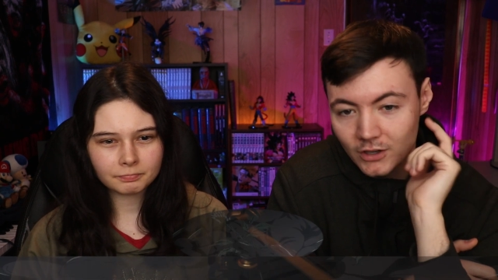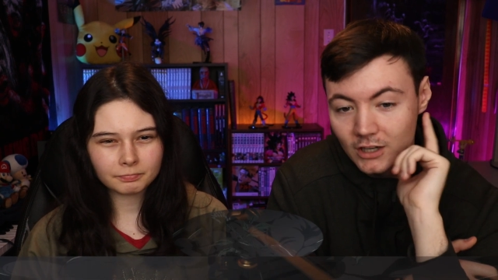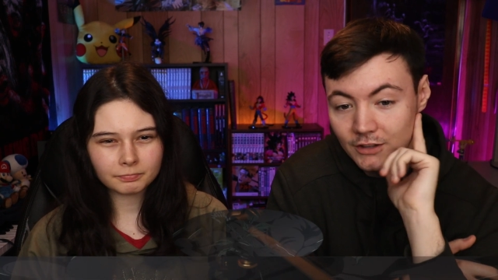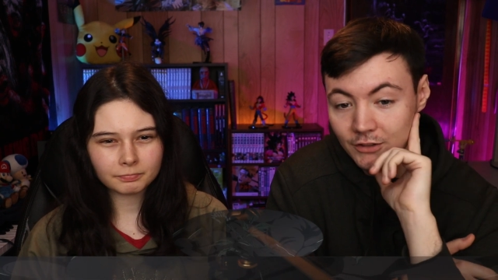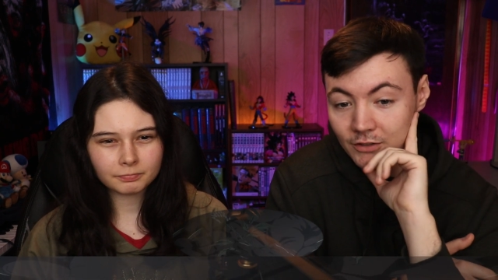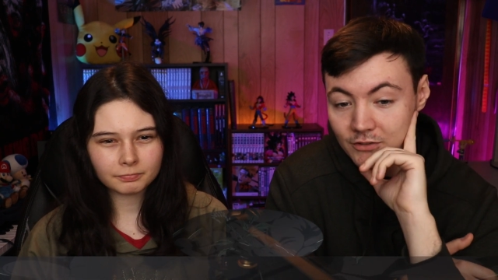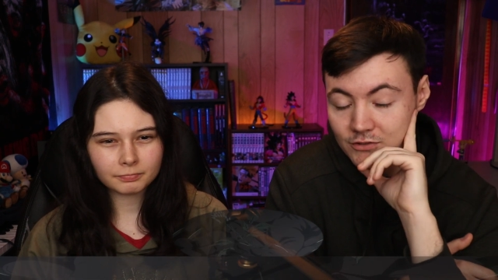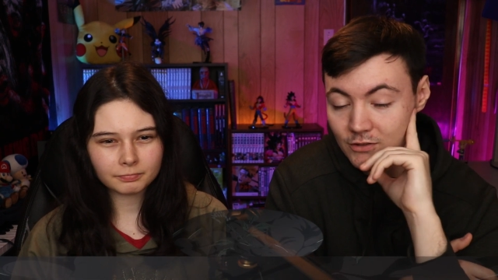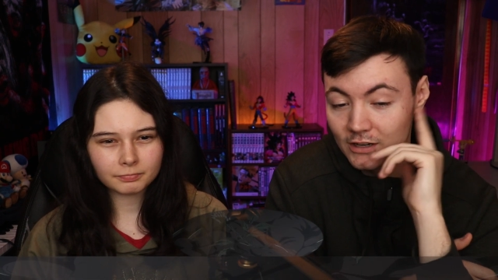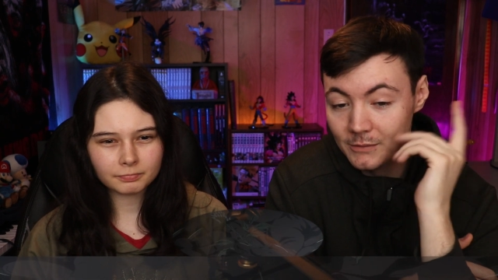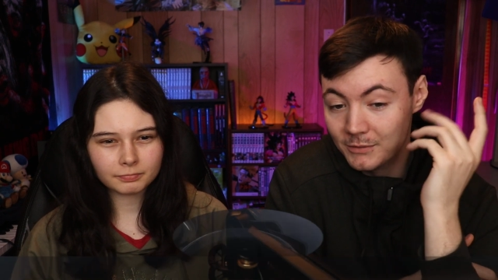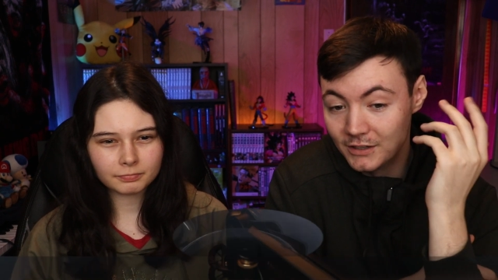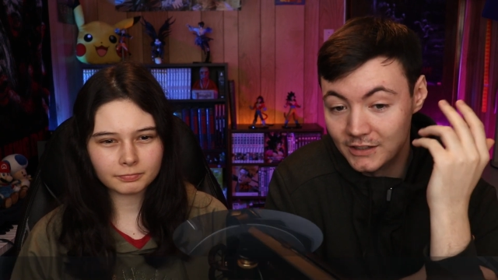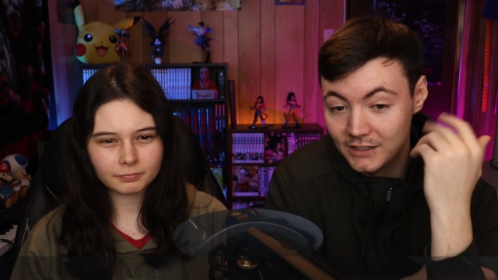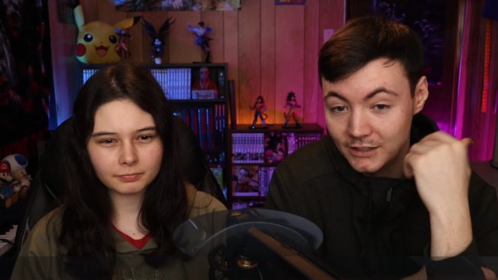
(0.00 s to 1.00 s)
Speaker 1: Fuck, they're
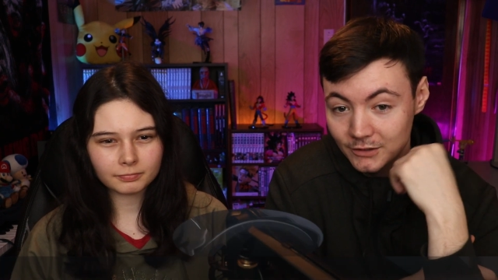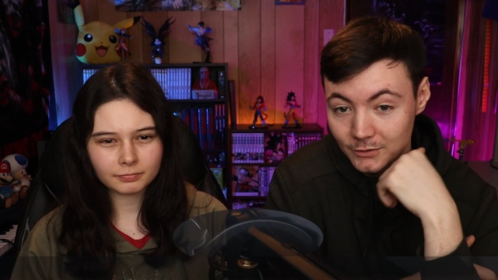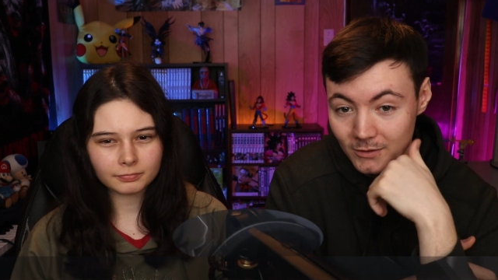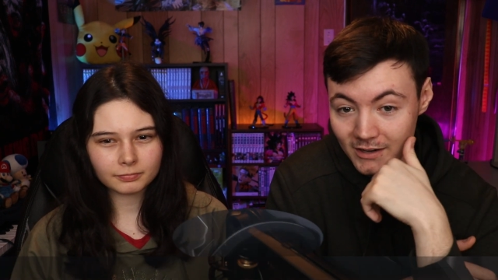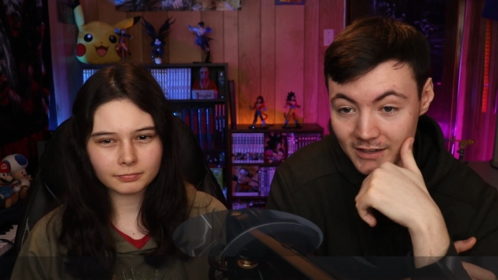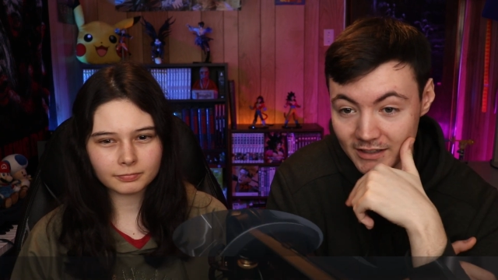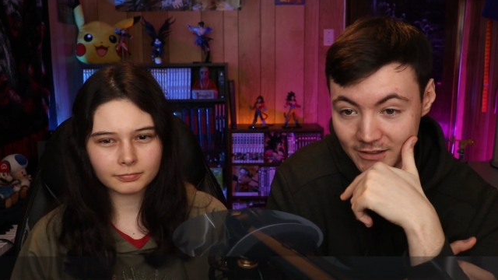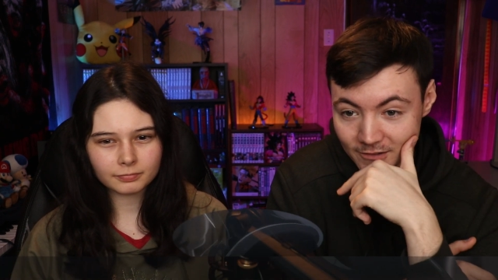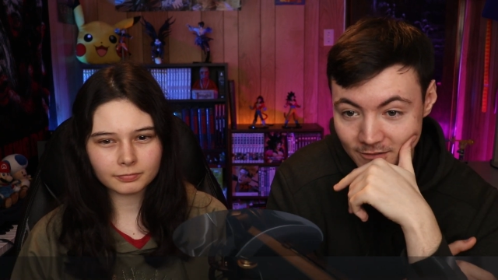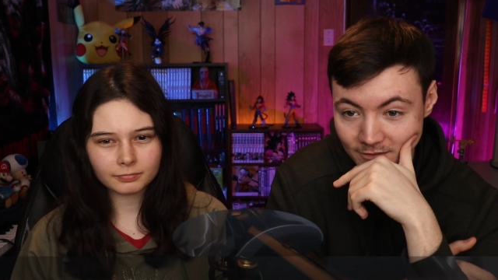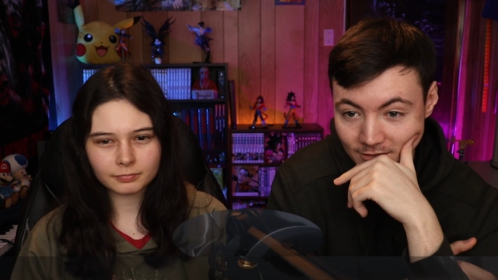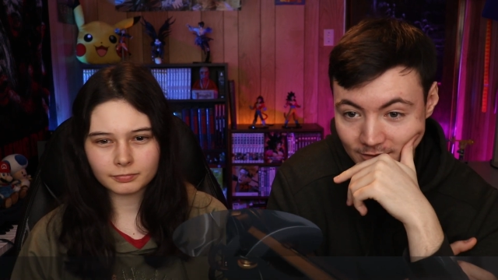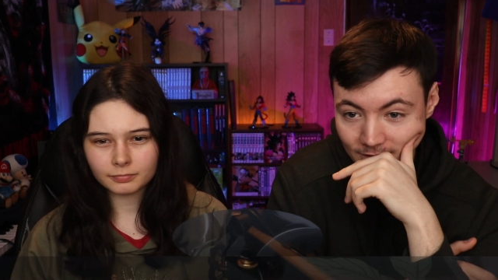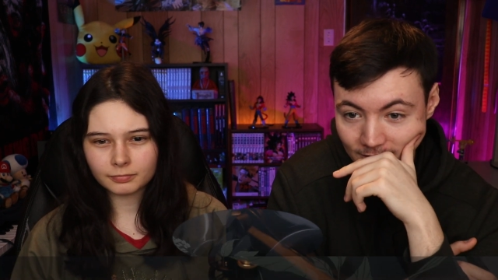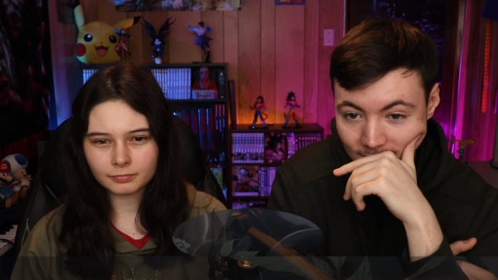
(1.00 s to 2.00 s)
straight up gonna kill her right now.
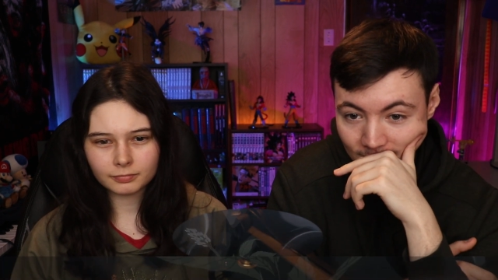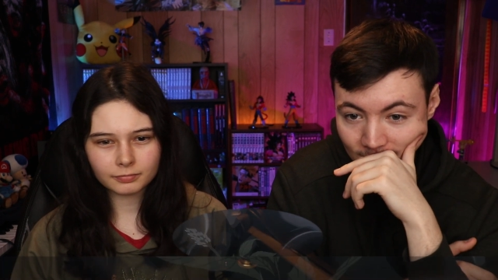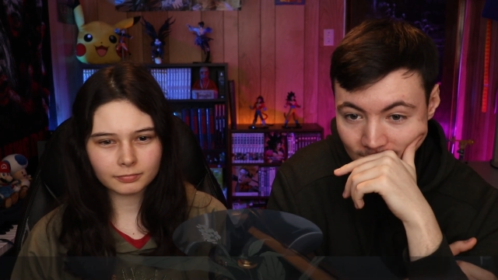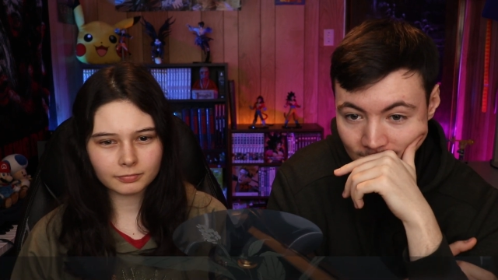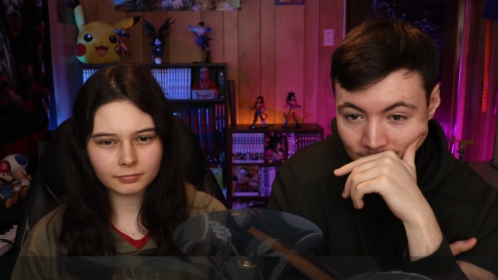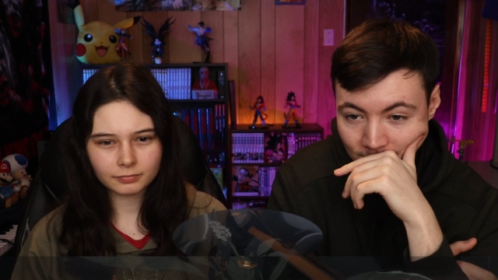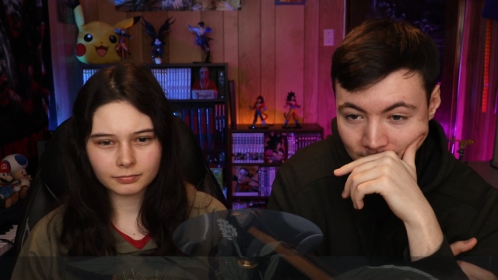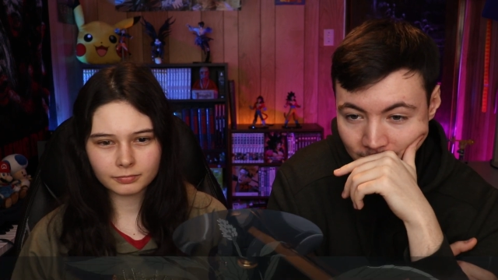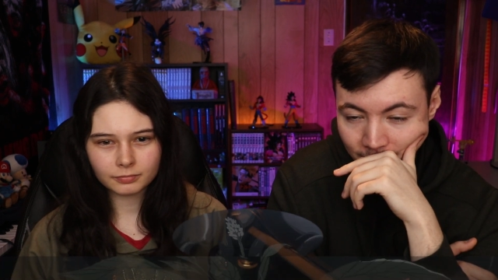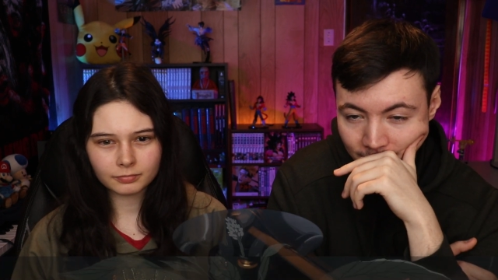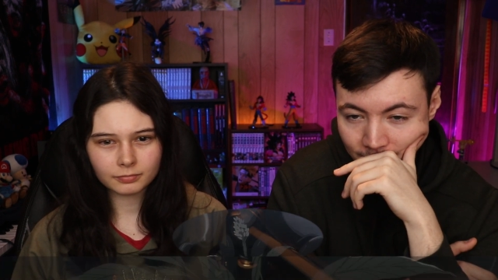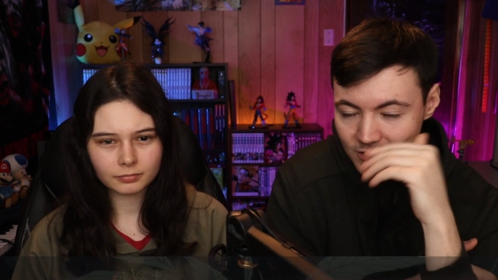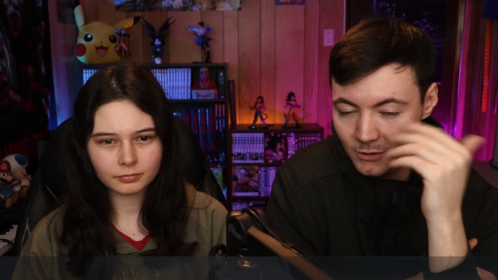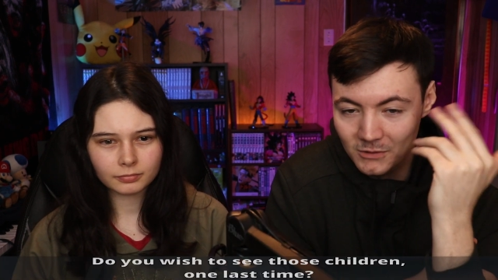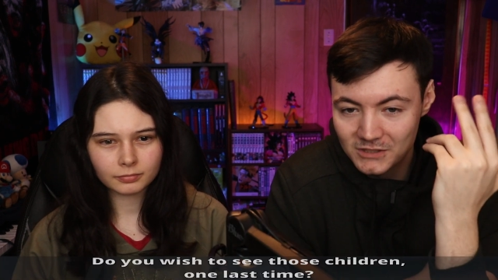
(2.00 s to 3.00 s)

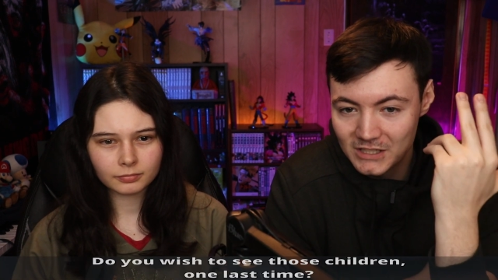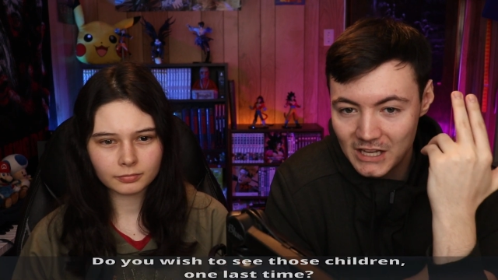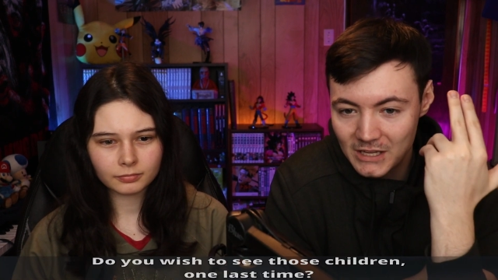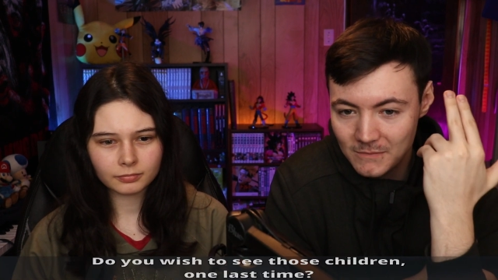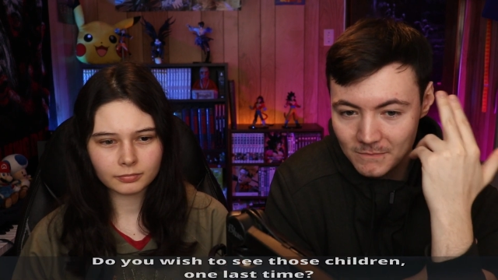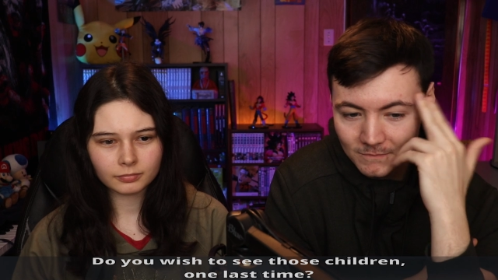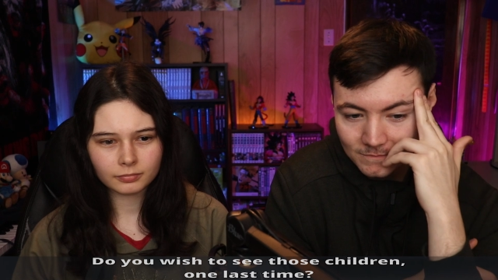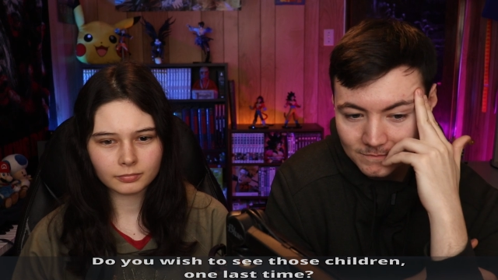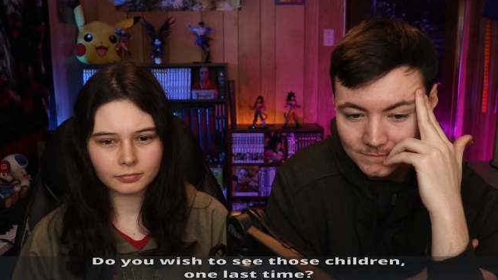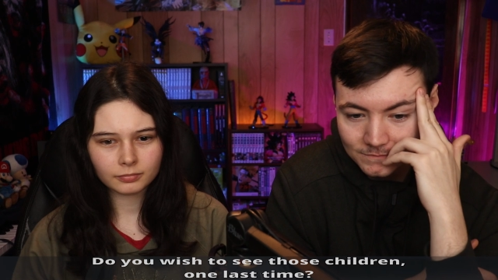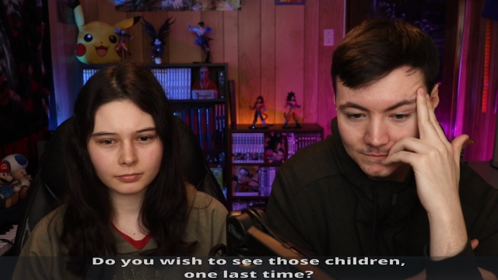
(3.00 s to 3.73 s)
There's no escape.